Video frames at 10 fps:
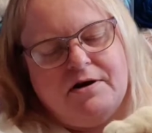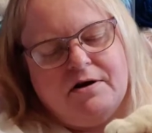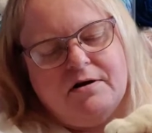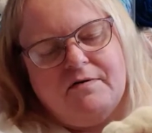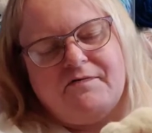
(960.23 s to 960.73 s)

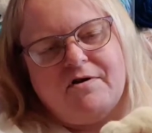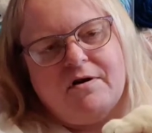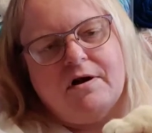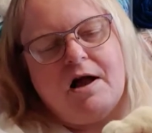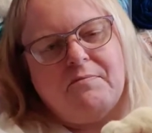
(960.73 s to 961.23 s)
her
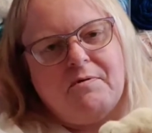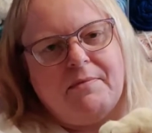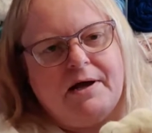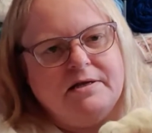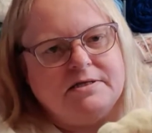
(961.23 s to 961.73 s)
for a couple
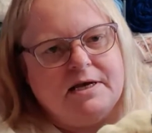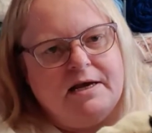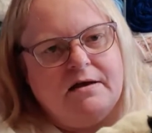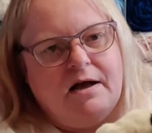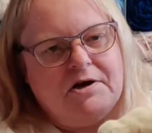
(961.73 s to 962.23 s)
months
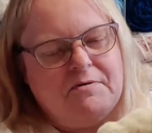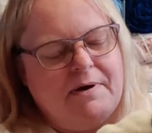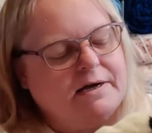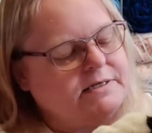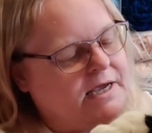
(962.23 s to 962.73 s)
and got her
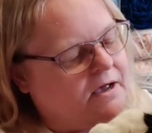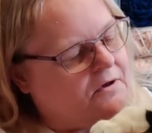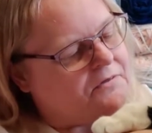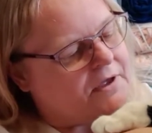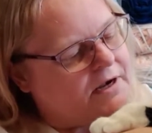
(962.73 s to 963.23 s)
back to
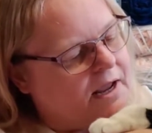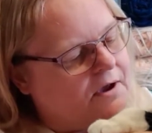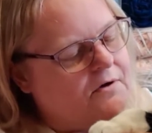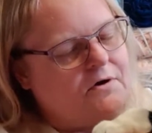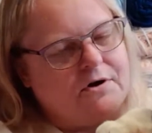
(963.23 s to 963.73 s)
health. And
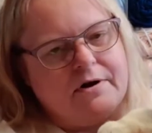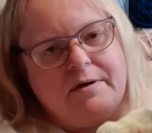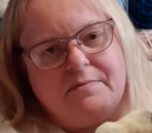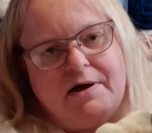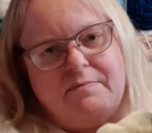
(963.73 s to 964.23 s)
now her
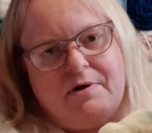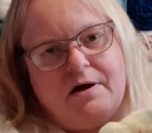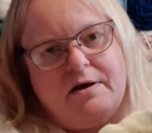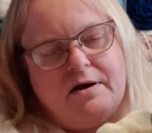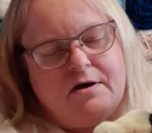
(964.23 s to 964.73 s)
and my
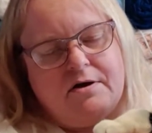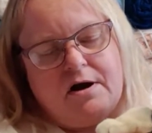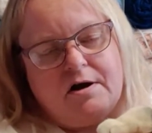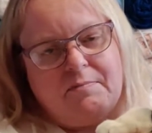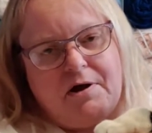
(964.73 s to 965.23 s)
bond,
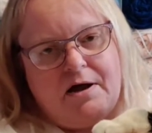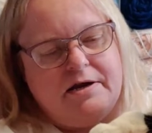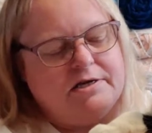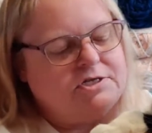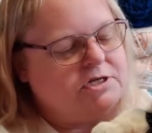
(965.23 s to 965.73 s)
our bond
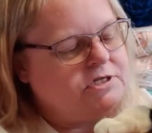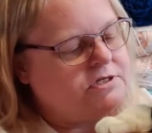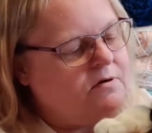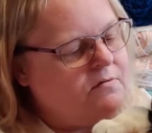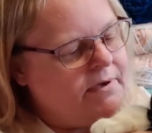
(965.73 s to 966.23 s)
is just
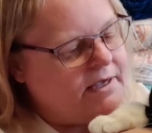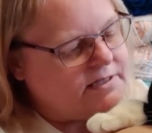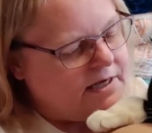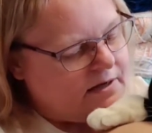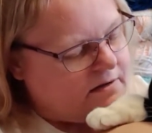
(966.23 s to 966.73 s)
so
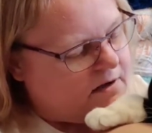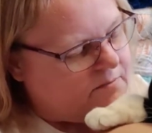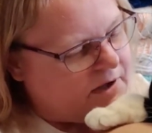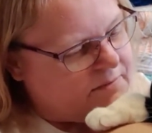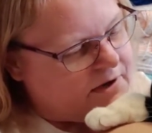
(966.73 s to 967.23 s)
amazing,
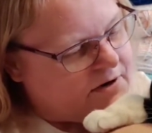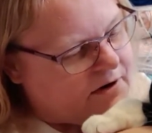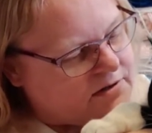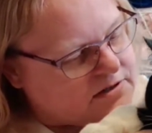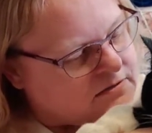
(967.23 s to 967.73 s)
baby
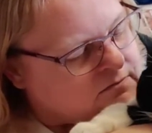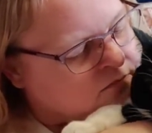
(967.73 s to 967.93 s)
girls.